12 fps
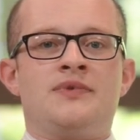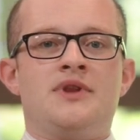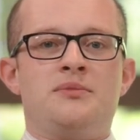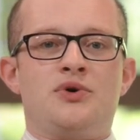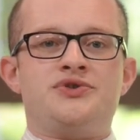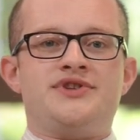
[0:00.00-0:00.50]

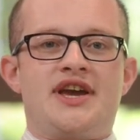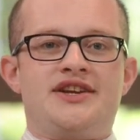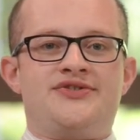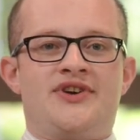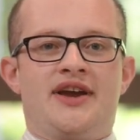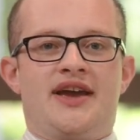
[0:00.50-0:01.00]
The most
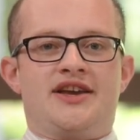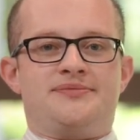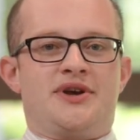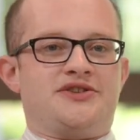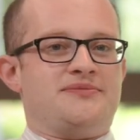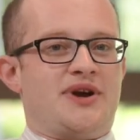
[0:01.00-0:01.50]
satisfying
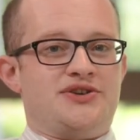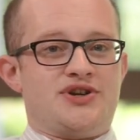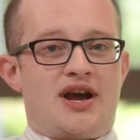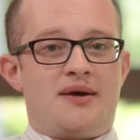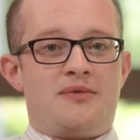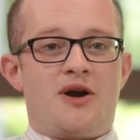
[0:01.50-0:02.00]
aspects of my
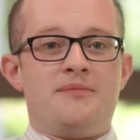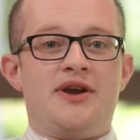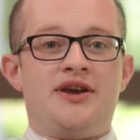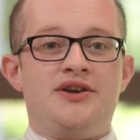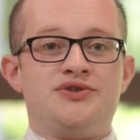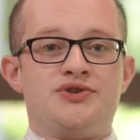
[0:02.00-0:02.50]
job are
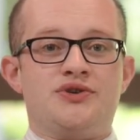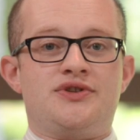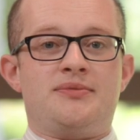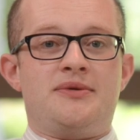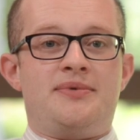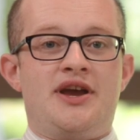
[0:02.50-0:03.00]
making sure
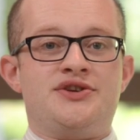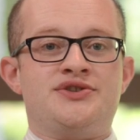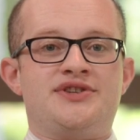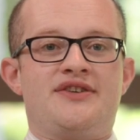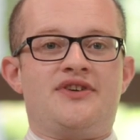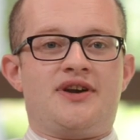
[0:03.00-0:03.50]
that my
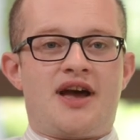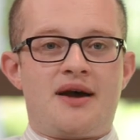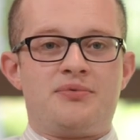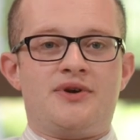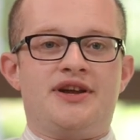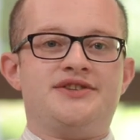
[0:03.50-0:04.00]
patients have a
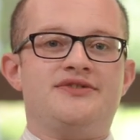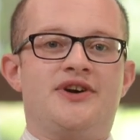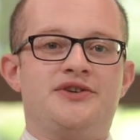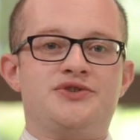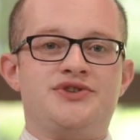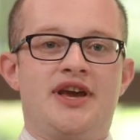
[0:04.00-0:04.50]
comprehensive
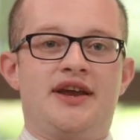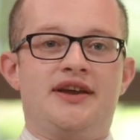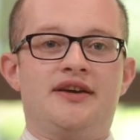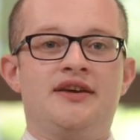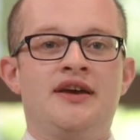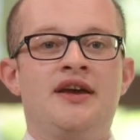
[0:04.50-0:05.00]

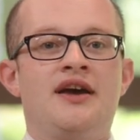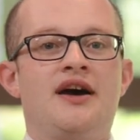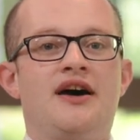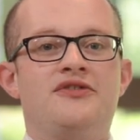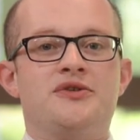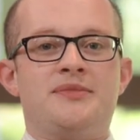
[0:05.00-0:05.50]
understanding
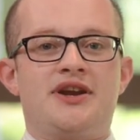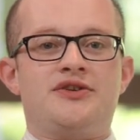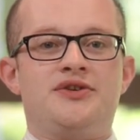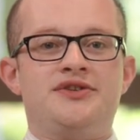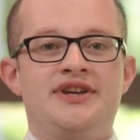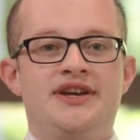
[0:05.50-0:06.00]
of their
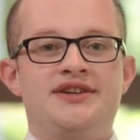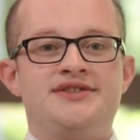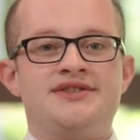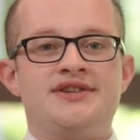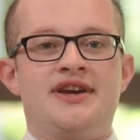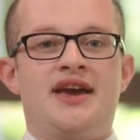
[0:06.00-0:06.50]
medical
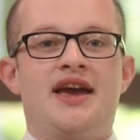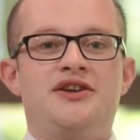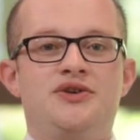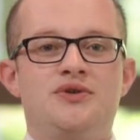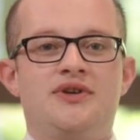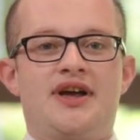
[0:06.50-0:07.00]
needs and
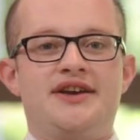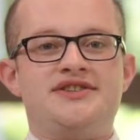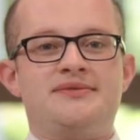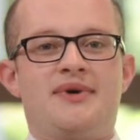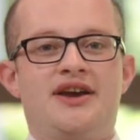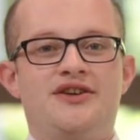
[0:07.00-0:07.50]

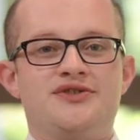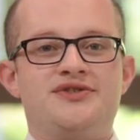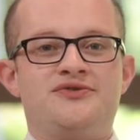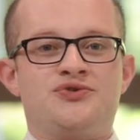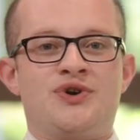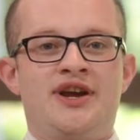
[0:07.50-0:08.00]
utilizing my years
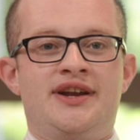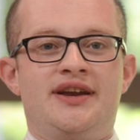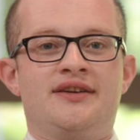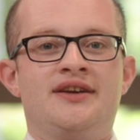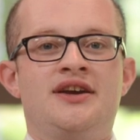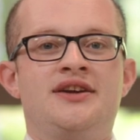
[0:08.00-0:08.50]
of
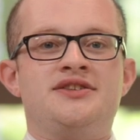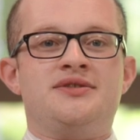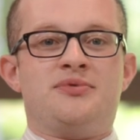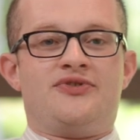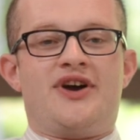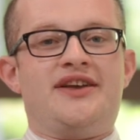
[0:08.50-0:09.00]
training to
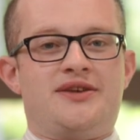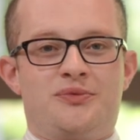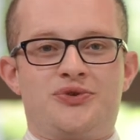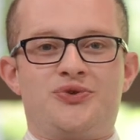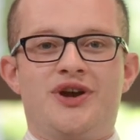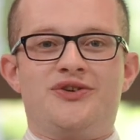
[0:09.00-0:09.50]
provide them
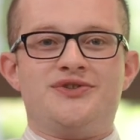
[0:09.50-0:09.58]
with great